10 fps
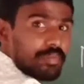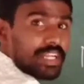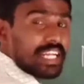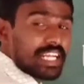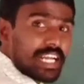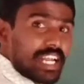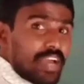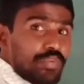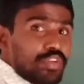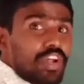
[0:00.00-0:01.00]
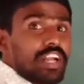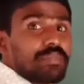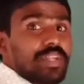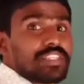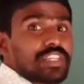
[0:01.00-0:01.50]
but in Kannada we do
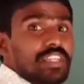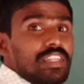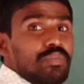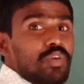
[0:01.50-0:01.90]
not mention the